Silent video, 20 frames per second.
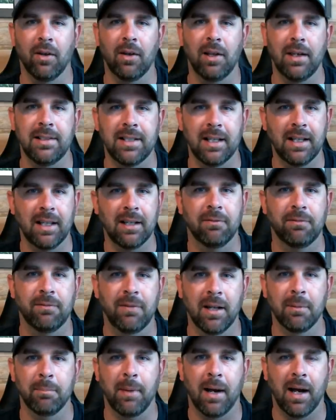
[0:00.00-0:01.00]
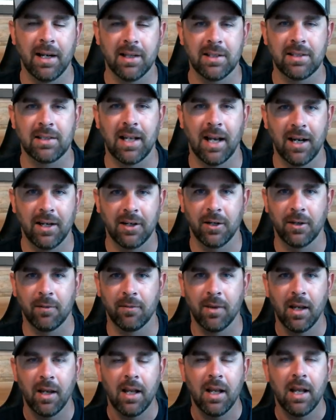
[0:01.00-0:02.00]
At least it didn't fit my standard.
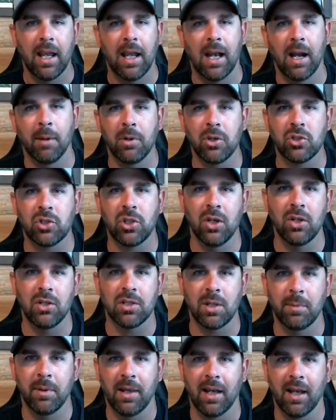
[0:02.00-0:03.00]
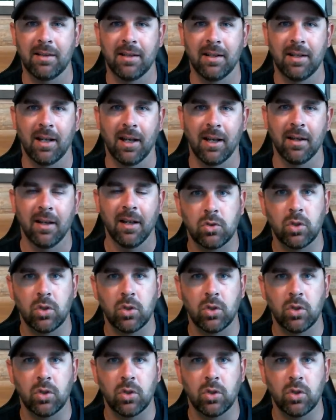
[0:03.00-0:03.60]
And I'm going to show you some of that today.